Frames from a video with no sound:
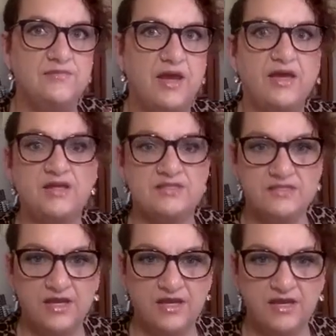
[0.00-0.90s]
I could
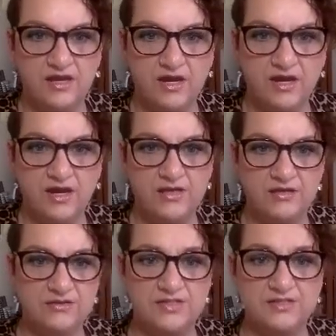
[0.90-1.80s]
say I
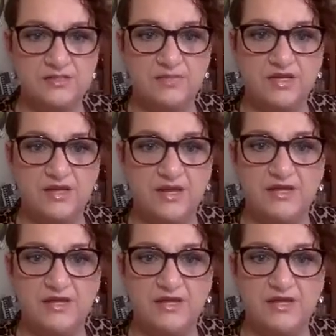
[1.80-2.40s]
don't tend to be a